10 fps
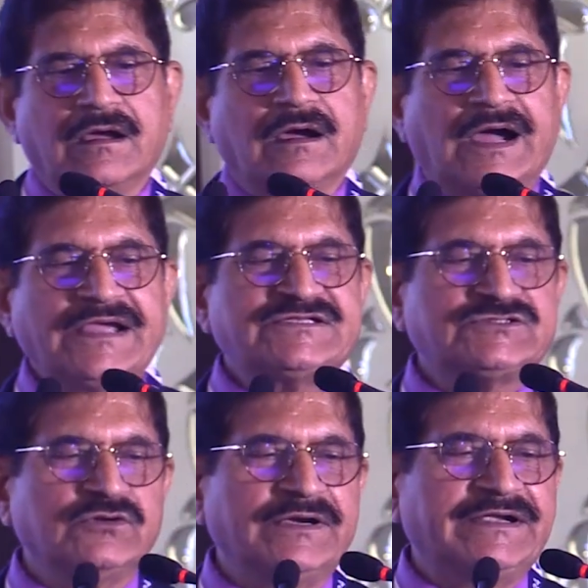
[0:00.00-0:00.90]

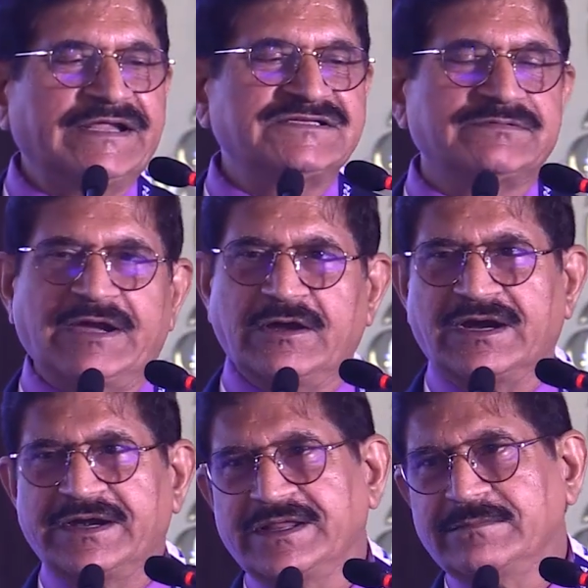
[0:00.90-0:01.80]
Iso-intense
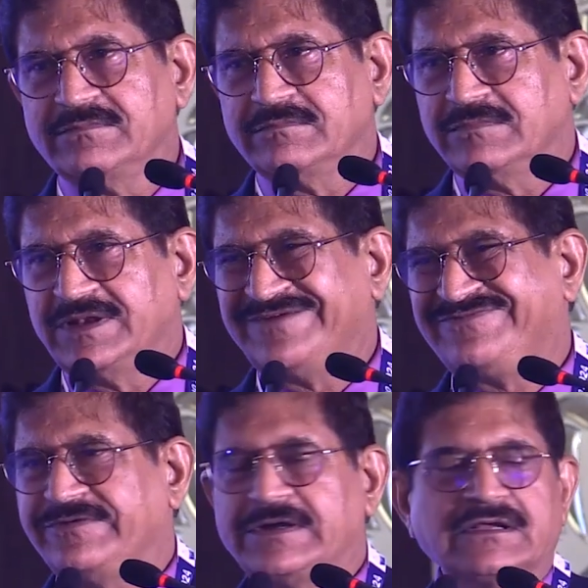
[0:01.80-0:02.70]
myocardium,
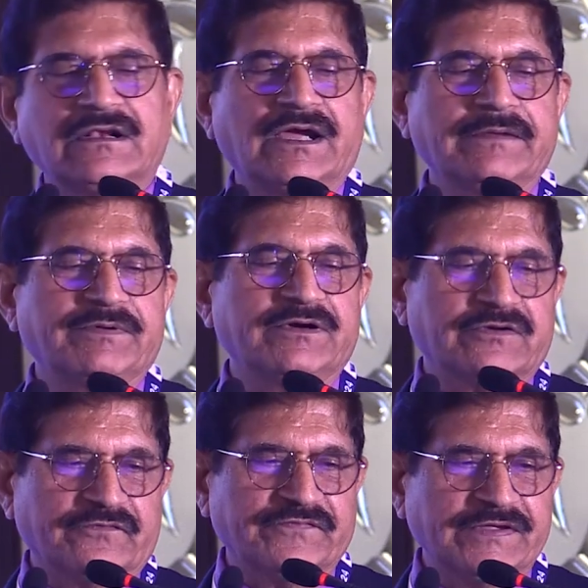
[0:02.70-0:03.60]
left ventricle
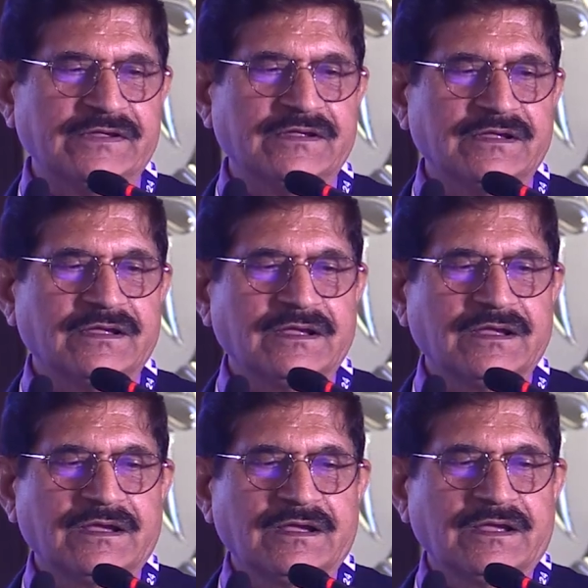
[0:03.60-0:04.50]
hypertrophy.
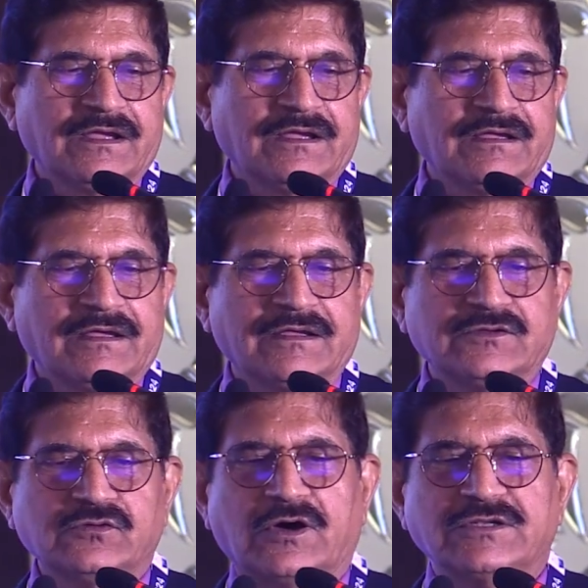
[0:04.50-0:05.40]

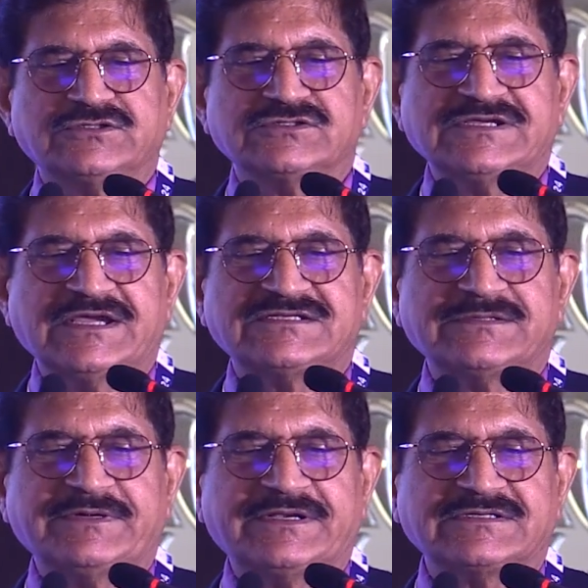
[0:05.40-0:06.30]
You also see
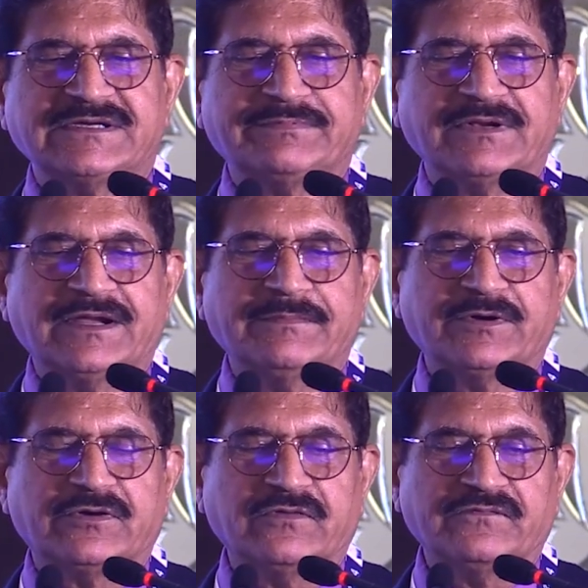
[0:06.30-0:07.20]
asymmetric septal
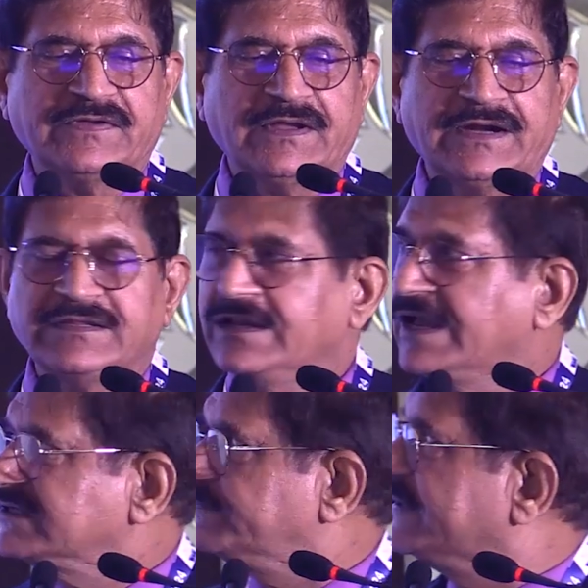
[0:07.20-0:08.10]
hypertrophy. And the
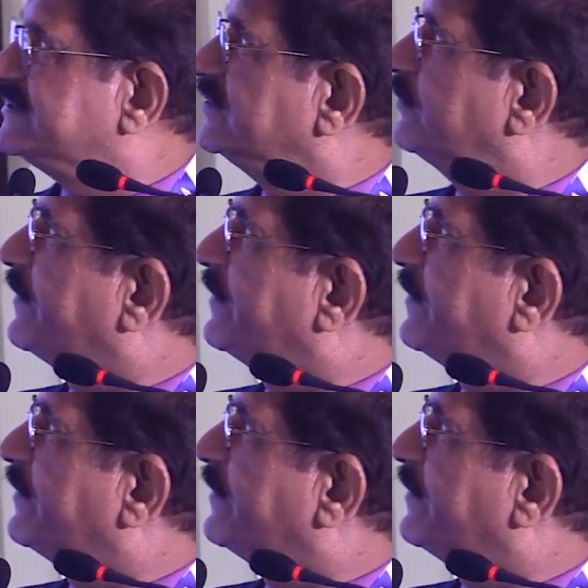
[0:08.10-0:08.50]
last picture of